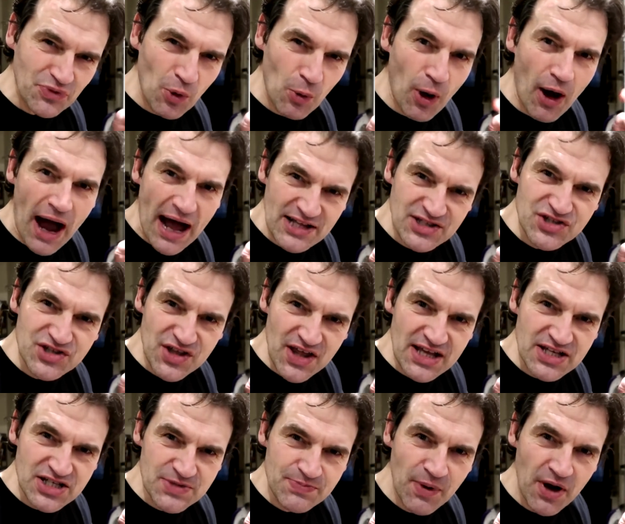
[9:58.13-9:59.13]
well, adds to
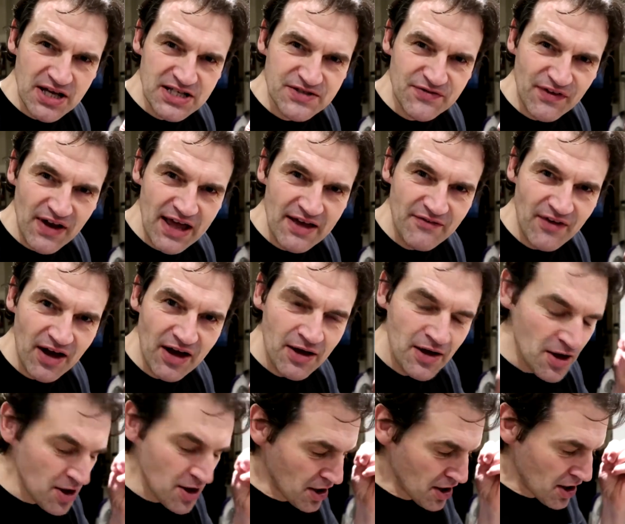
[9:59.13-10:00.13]
that spice flavour.
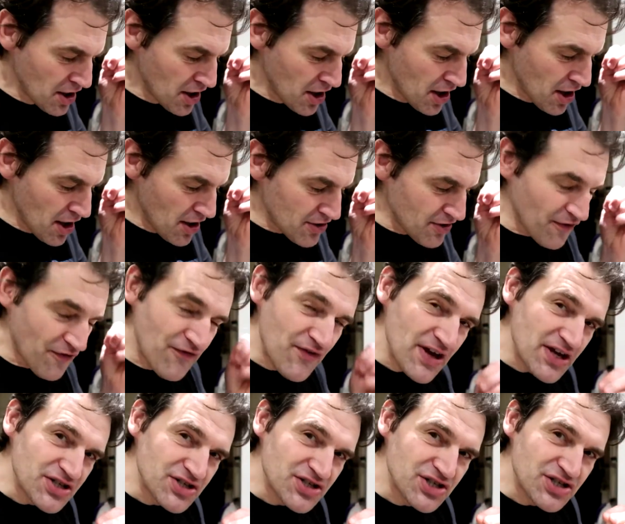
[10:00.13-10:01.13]
The
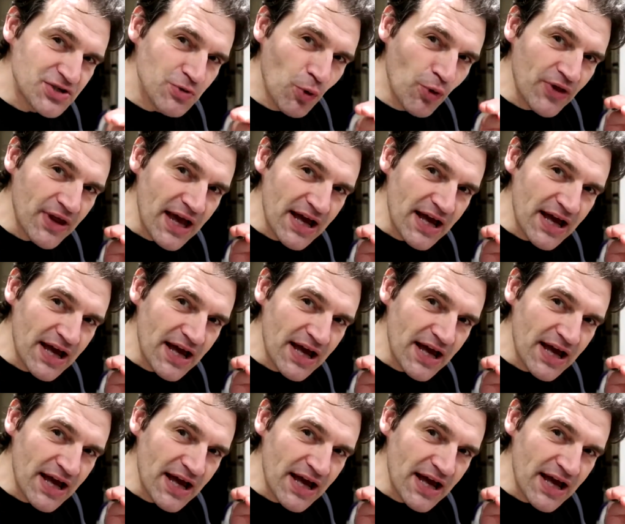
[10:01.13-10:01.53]
fish or the